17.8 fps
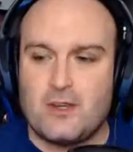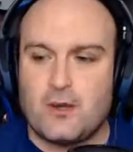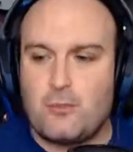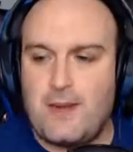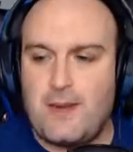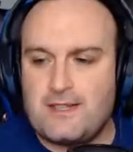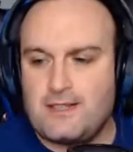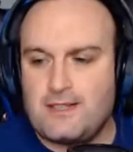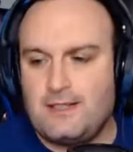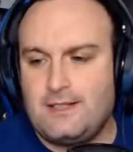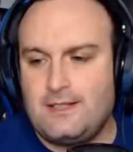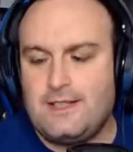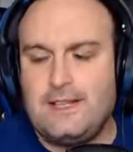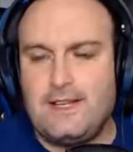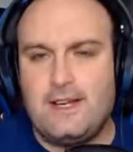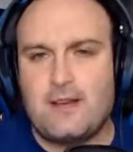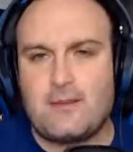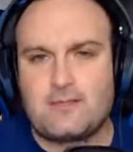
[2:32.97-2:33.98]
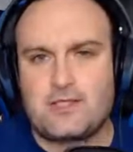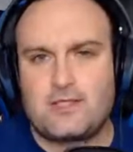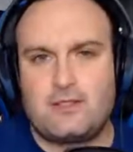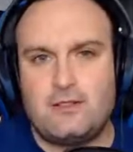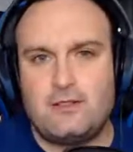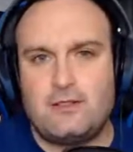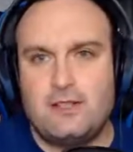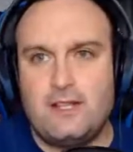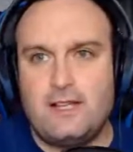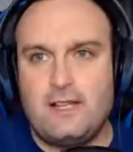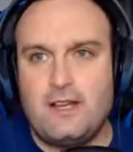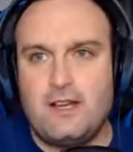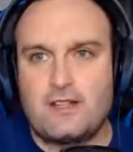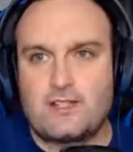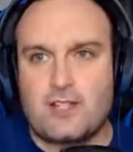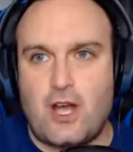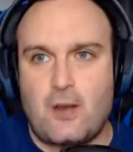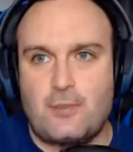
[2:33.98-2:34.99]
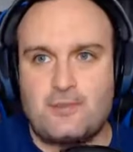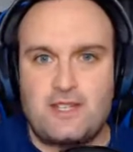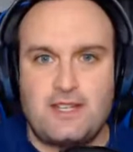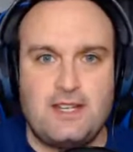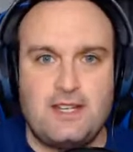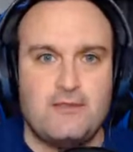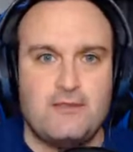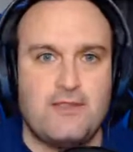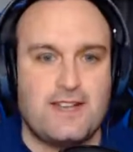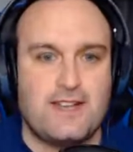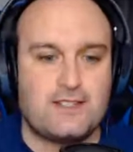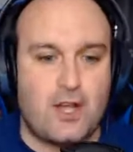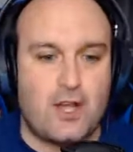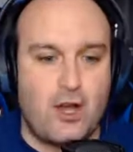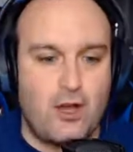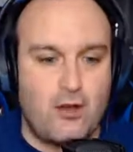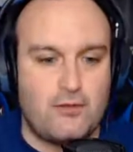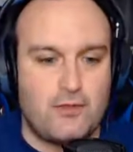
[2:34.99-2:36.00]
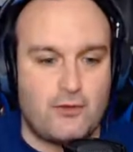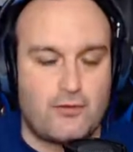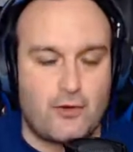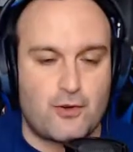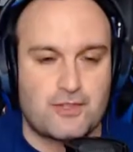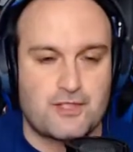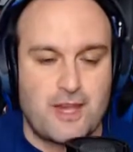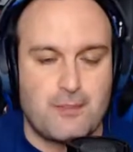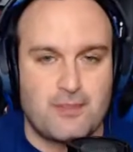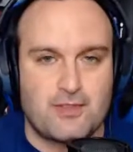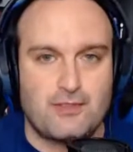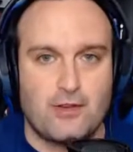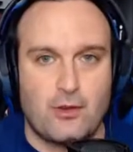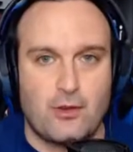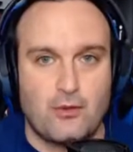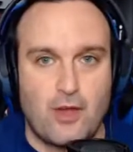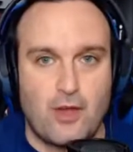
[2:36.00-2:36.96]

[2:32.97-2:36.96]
basically leading us up to the events of the first episode,